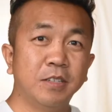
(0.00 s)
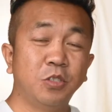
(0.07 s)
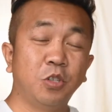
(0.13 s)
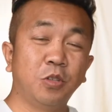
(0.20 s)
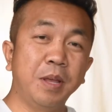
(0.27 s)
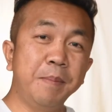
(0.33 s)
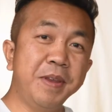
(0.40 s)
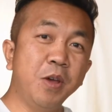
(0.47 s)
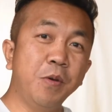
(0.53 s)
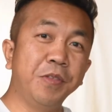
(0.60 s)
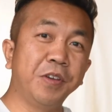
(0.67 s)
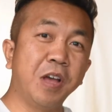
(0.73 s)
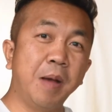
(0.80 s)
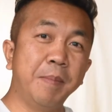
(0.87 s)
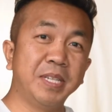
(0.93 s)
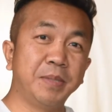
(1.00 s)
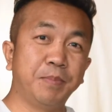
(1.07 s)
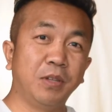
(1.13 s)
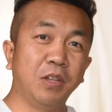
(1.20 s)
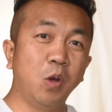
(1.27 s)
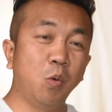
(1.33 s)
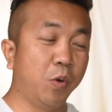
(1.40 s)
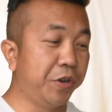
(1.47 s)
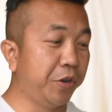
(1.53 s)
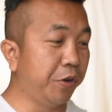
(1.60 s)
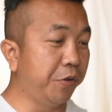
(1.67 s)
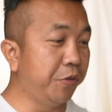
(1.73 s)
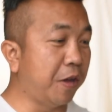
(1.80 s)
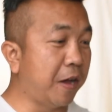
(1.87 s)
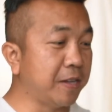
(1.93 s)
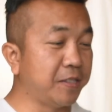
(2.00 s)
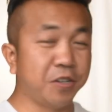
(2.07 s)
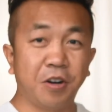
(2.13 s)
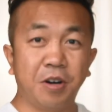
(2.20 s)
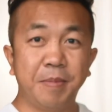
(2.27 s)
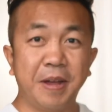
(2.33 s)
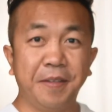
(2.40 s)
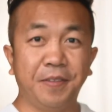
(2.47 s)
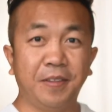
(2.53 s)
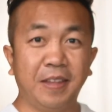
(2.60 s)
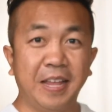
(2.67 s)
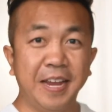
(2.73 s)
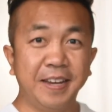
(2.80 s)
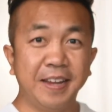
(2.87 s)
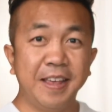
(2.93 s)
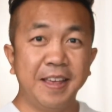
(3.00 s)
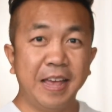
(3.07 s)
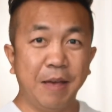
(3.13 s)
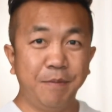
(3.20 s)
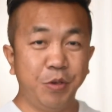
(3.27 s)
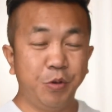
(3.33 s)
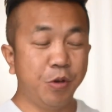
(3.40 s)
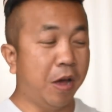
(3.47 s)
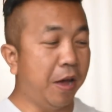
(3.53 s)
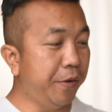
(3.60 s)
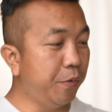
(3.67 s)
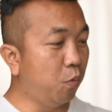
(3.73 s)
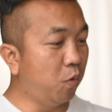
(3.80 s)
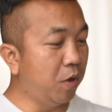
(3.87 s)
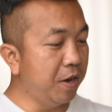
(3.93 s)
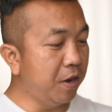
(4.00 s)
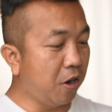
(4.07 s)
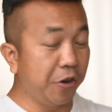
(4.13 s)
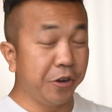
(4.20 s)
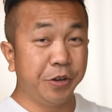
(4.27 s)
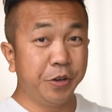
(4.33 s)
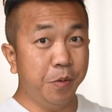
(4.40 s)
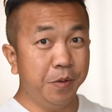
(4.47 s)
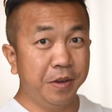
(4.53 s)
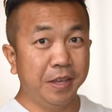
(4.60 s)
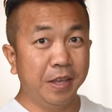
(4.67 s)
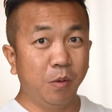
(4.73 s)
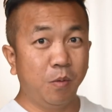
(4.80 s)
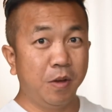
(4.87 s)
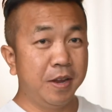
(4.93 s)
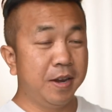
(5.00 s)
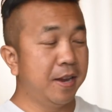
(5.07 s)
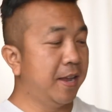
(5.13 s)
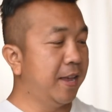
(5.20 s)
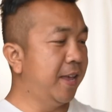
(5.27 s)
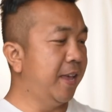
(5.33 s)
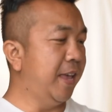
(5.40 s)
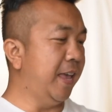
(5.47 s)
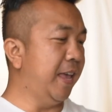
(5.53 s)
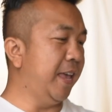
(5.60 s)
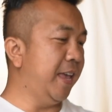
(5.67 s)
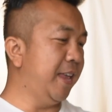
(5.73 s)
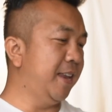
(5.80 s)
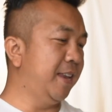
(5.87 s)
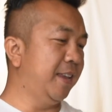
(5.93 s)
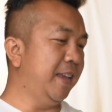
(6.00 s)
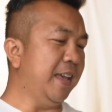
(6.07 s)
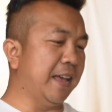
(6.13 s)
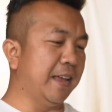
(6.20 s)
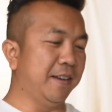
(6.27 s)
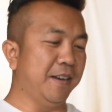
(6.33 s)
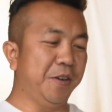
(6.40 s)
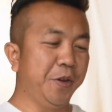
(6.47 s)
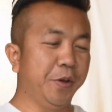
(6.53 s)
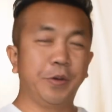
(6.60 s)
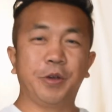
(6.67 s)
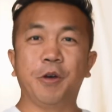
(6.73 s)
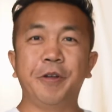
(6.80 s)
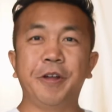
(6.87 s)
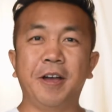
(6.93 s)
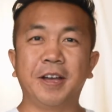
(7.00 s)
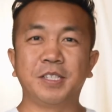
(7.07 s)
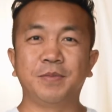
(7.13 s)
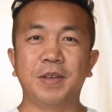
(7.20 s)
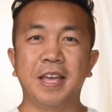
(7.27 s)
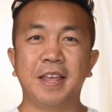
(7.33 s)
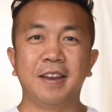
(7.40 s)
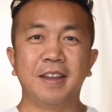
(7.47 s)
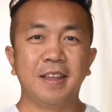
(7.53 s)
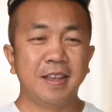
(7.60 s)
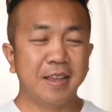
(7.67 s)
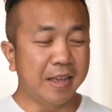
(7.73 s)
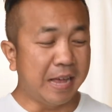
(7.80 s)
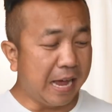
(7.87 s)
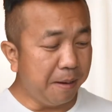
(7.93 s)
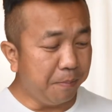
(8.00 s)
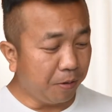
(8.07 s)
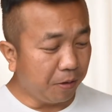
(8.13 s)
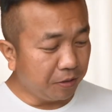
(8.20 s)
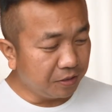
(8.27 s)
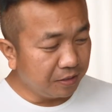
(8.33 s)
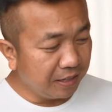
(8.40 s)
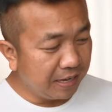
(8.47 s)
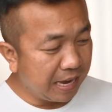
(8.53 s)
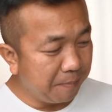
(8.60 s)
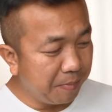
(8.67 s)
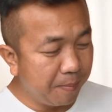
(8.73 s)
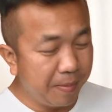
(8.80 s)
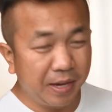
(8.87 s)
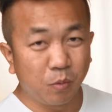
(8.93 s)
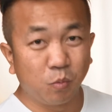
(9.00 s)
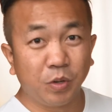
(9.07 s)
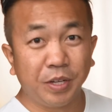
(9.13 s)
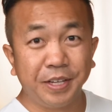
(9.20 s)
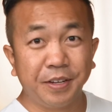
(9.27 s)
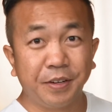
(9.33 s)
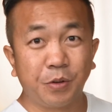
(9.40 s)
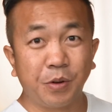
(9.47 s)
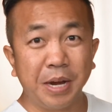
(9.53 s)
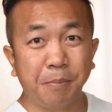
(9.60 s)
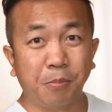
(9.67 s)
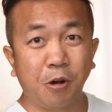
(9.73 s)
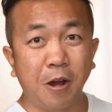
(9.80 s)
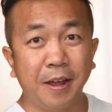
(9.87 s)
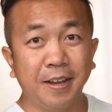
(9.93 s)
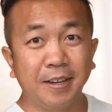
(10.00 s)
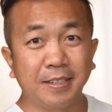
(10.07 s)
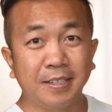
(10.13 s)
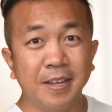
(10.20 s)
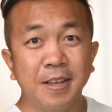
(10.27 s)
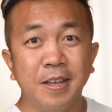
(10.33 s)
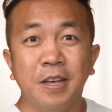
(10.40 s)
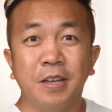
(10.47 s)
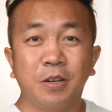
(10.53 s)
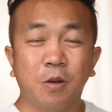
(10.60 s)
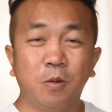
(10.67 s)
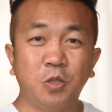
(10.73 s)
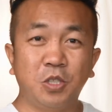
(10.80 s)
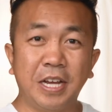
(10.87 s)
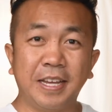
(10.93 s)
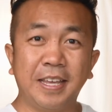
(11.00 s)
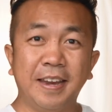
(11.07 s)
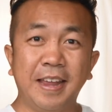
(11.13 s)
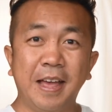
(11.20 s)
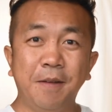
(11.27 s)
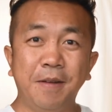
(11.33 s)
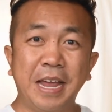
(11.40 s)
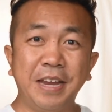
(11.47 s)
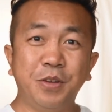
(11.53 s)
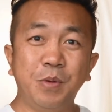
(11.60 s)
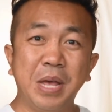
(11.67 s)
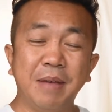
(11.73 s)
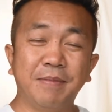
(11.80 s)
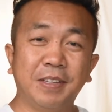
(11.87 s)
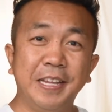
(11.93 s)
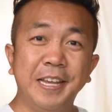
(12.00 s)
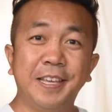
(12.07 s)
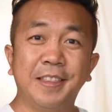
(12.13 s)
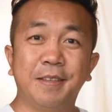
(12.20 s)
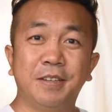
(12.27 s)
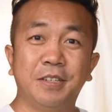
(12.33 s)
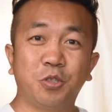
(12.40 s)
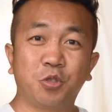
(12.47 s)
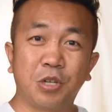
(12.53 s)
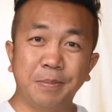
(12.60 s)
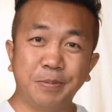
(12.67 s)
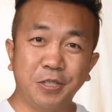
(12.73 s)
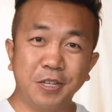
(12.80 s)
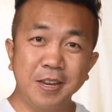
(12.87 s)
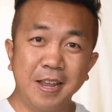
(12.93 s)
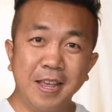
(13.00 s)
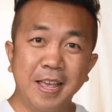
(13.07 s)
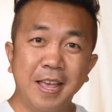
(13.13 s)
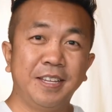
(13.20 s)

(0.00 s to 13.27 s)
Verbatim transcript: So let me know in the comments below what your thoughts are about the light. Have you gotten one? Are you going to get one? And yeah, are you a Godox fan? I personally am. They make a really good, great product. Go check it out. I do have a link in the description.